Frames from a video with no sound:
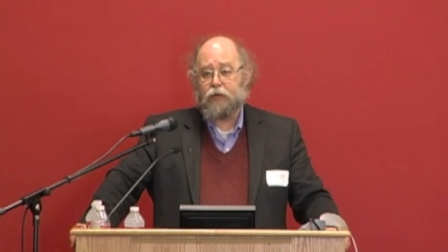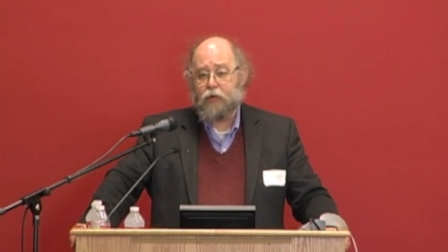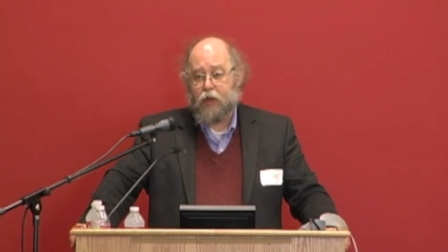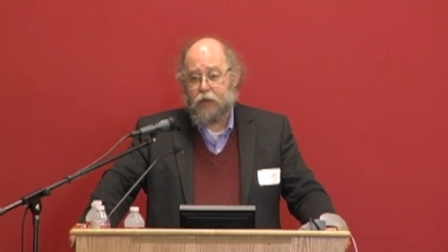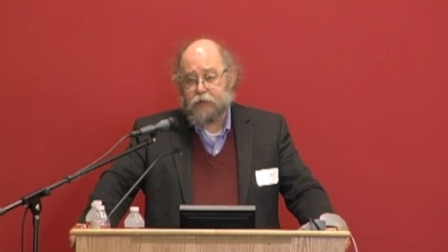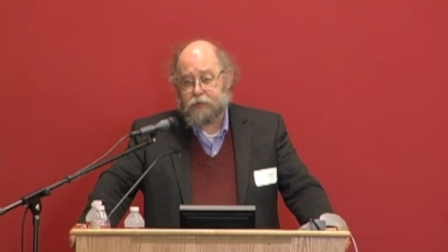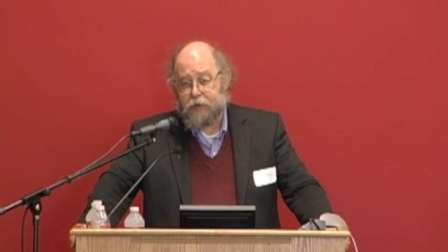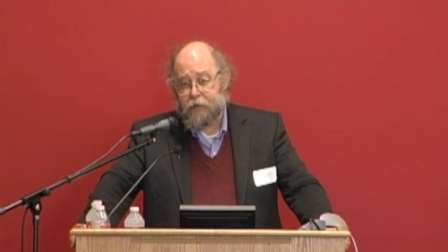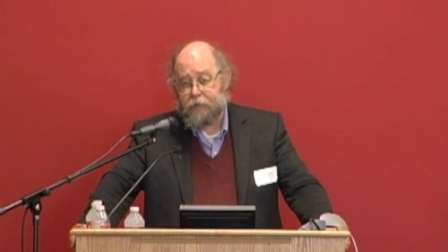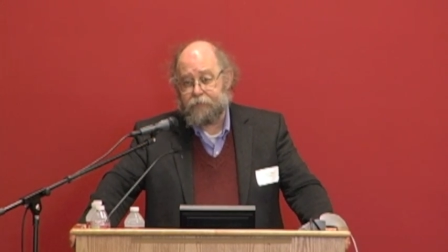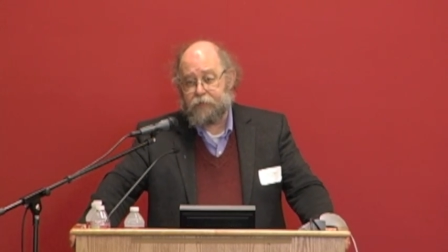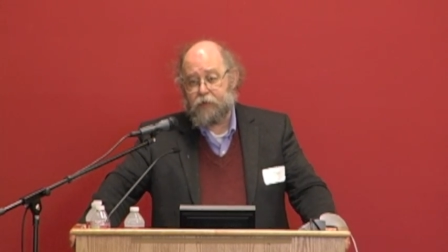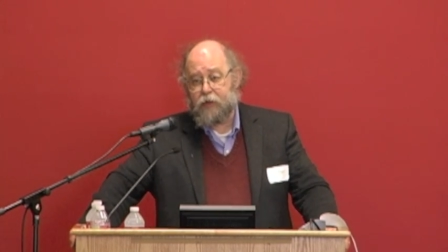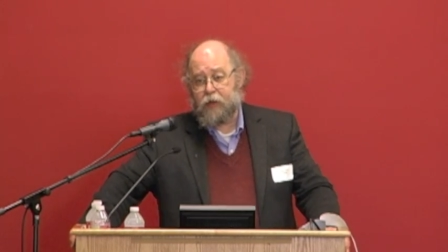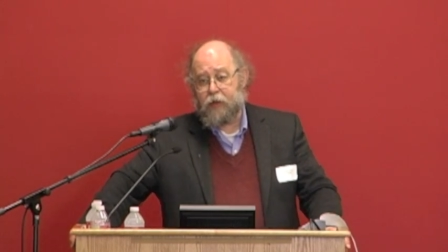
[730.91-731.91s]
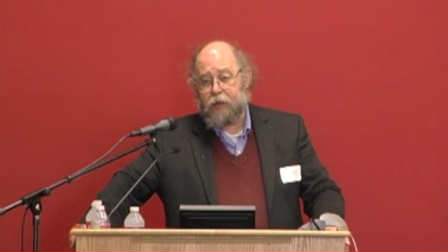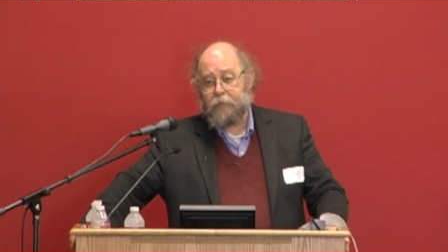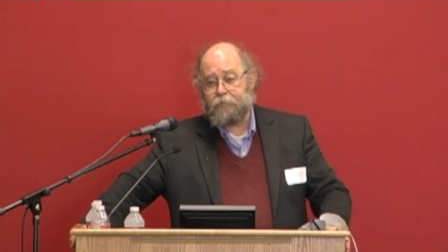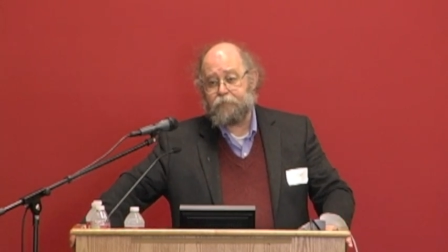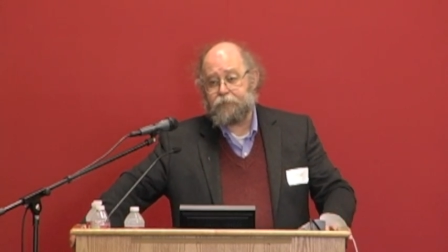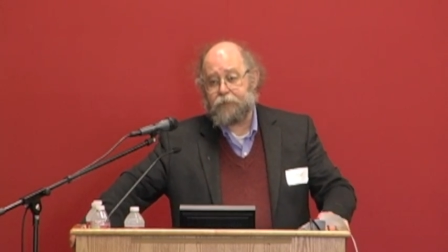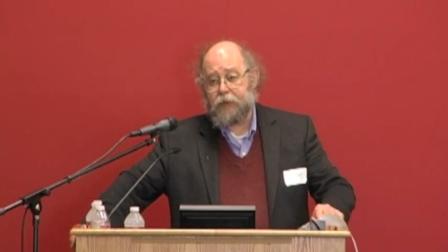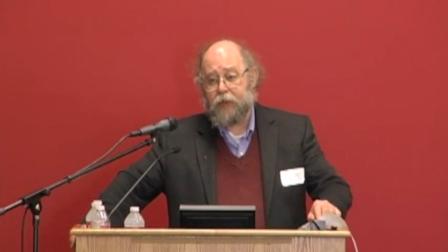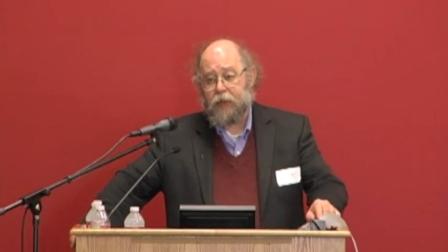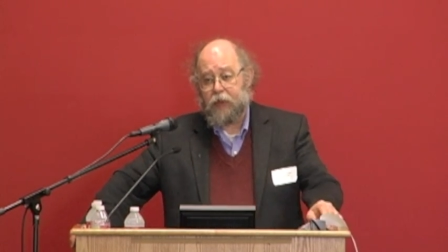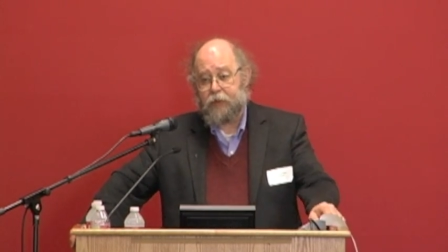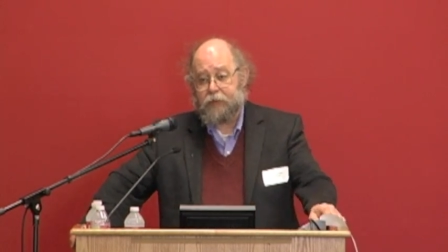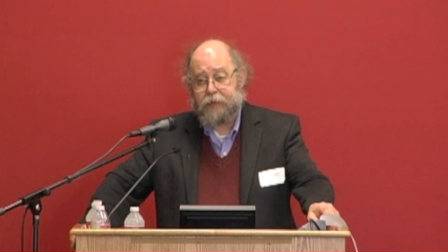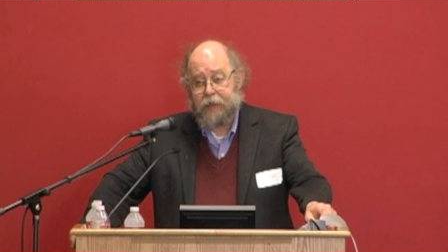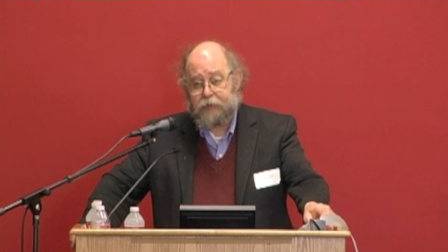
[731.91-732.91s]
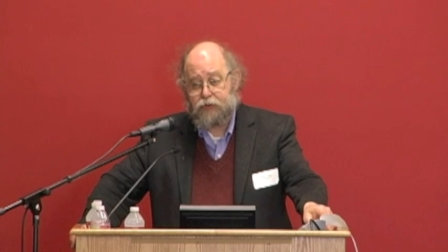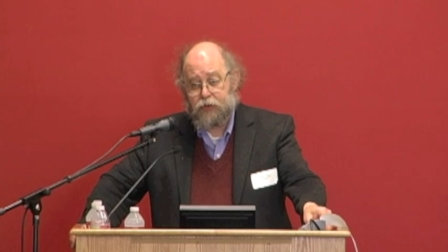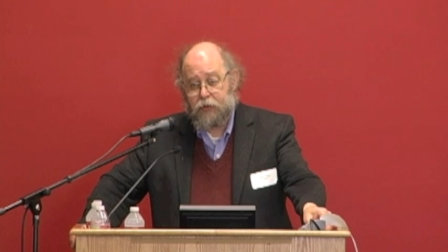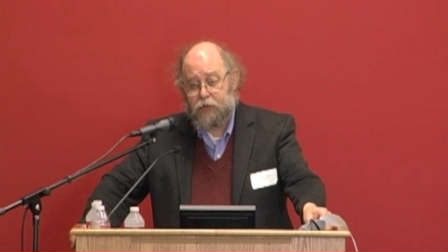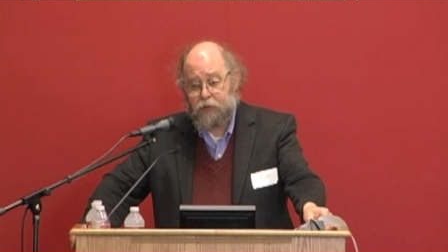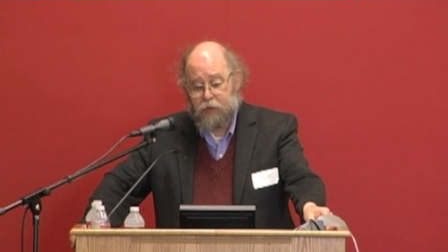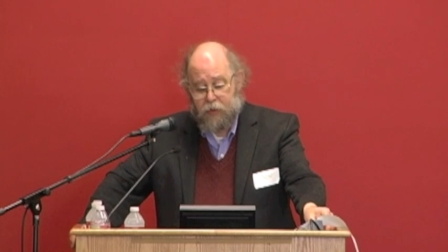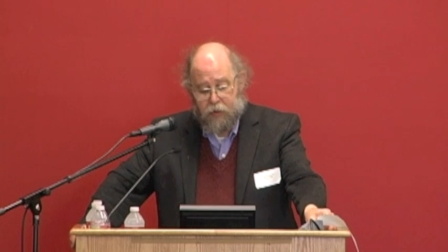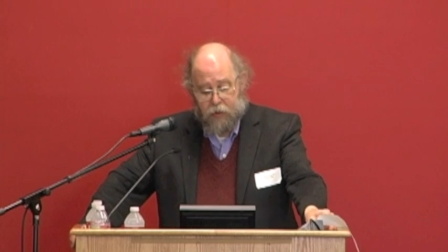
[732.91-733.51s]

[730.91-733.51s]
laws of nature